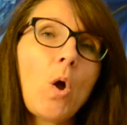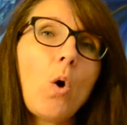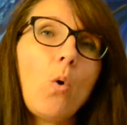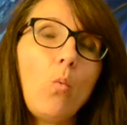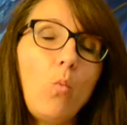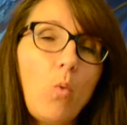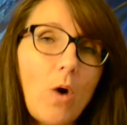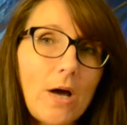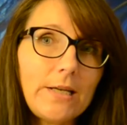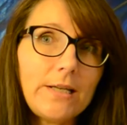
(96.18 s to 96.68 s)

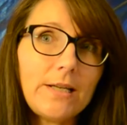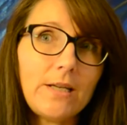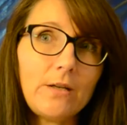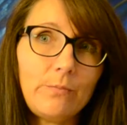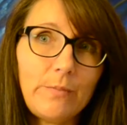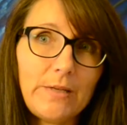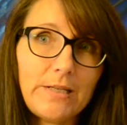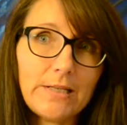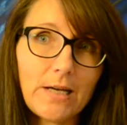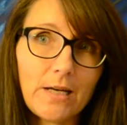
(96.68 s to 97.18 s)
What can be
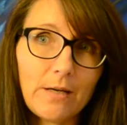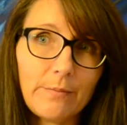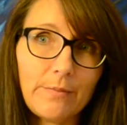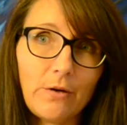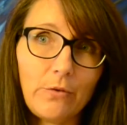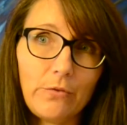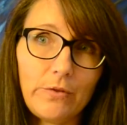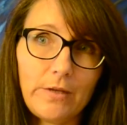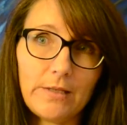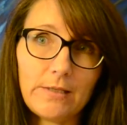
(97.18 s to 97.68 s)
done
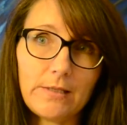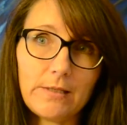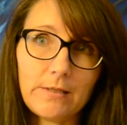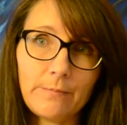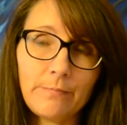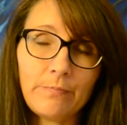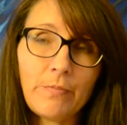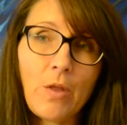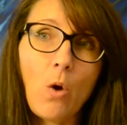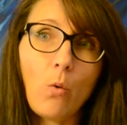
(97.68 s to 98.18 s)
about this?
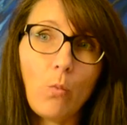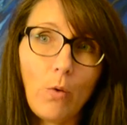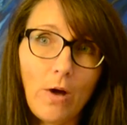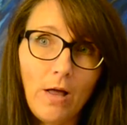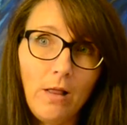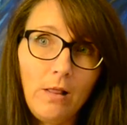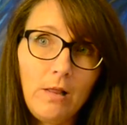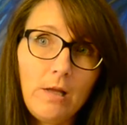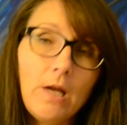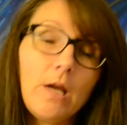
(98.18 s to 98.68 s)

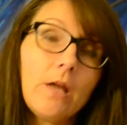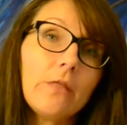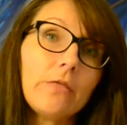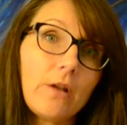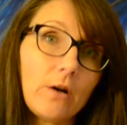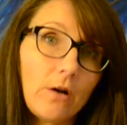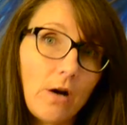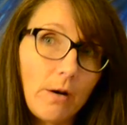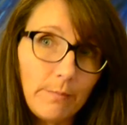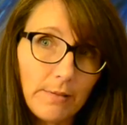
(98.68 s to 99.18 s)
Well,
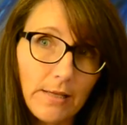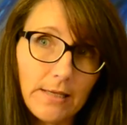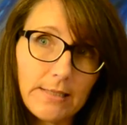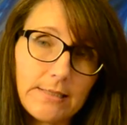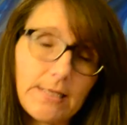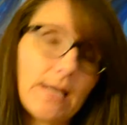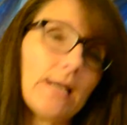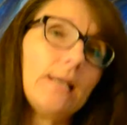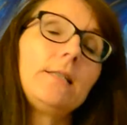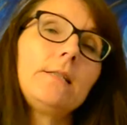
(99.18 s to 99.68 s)
there are blood
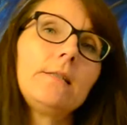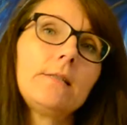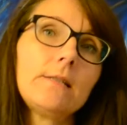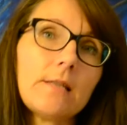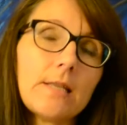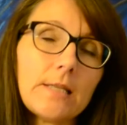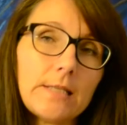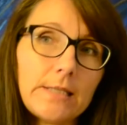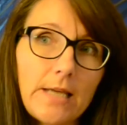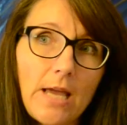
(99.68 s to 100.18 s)
tests, the
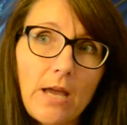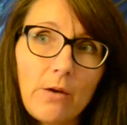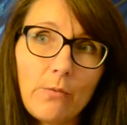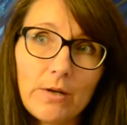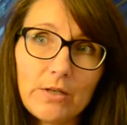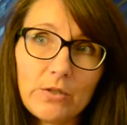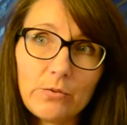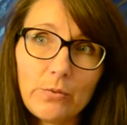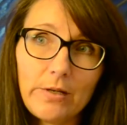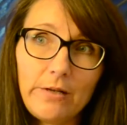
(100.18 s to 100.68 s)

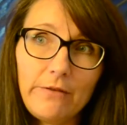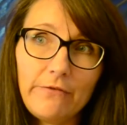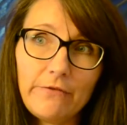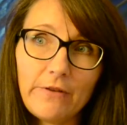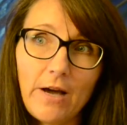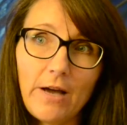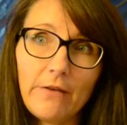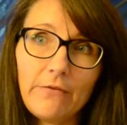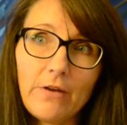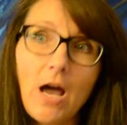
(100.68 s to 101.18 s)
CA-125,
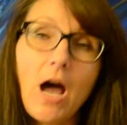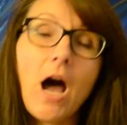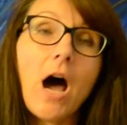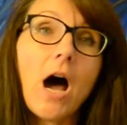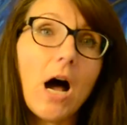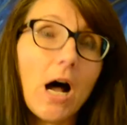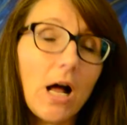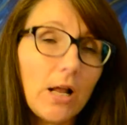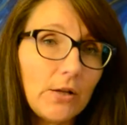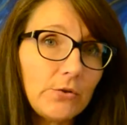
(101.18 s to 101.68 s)

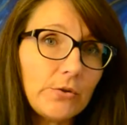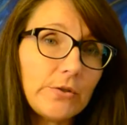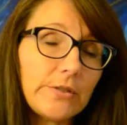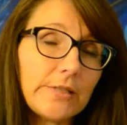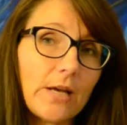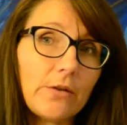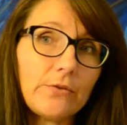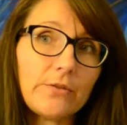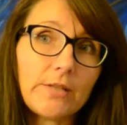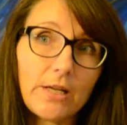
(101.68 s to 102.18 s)

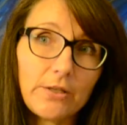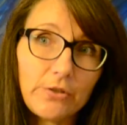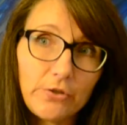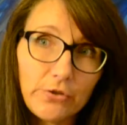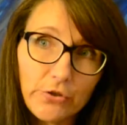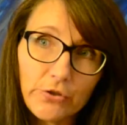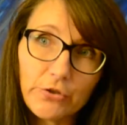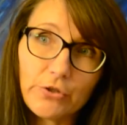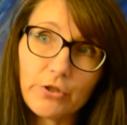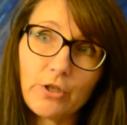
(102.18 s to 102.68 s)
ultrasounds, and
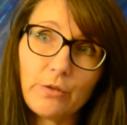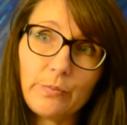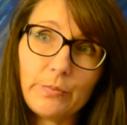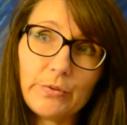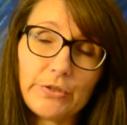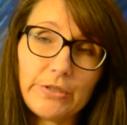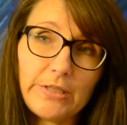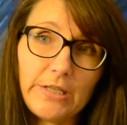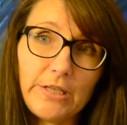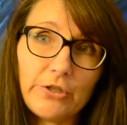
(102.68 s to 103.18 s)
surgical
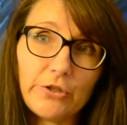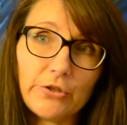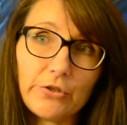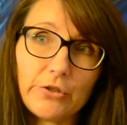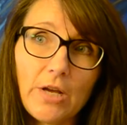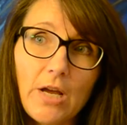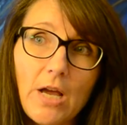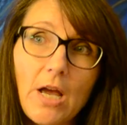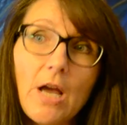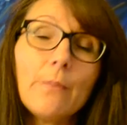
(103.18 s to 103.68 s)
procedures.
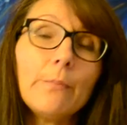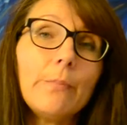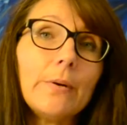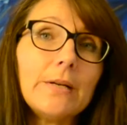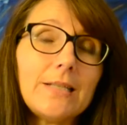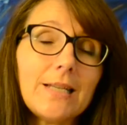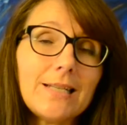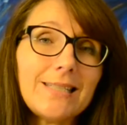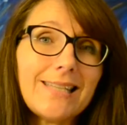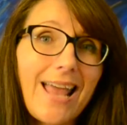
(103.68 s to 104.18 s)
But
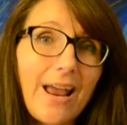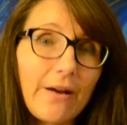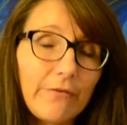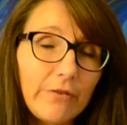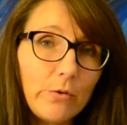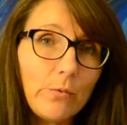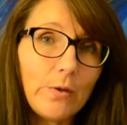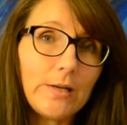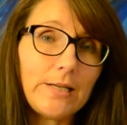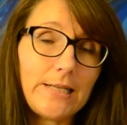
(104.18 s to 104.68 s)
does
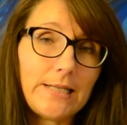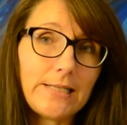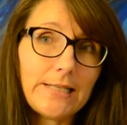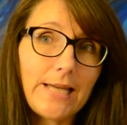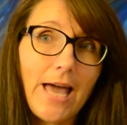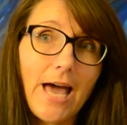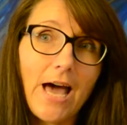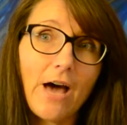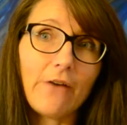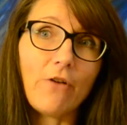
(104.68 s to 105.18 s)
everyone need to
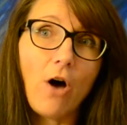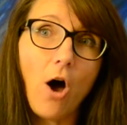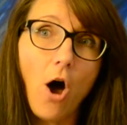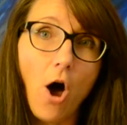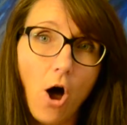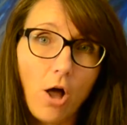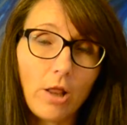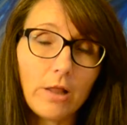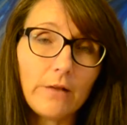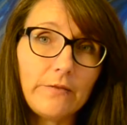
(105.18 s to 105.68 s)
have
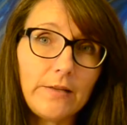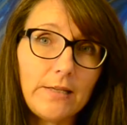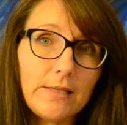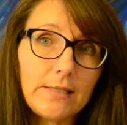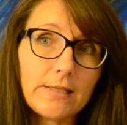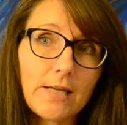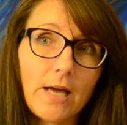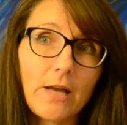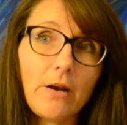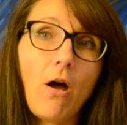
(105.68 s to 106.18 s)
all of these
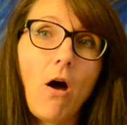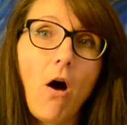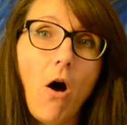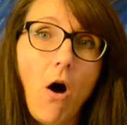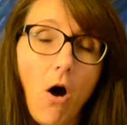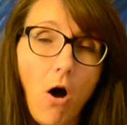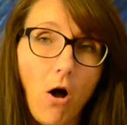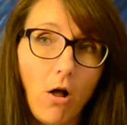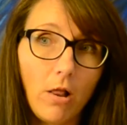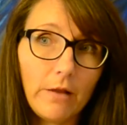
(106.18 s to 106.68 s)
done
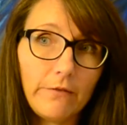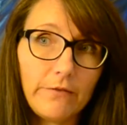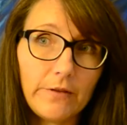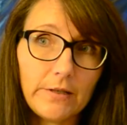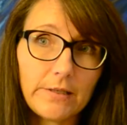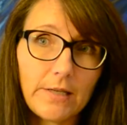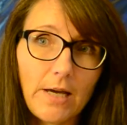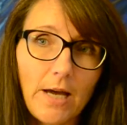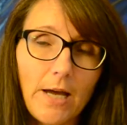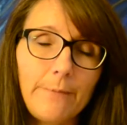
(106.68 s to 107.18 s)
all of the
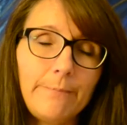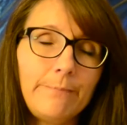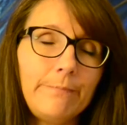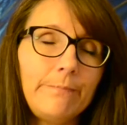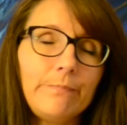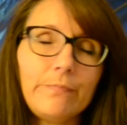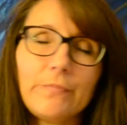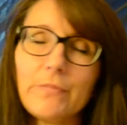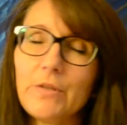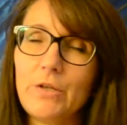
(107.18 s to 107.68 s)
time?
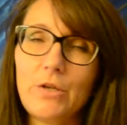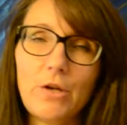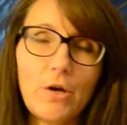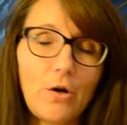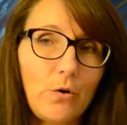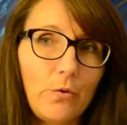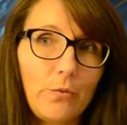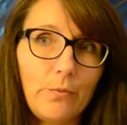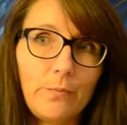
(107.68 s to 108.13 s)
No.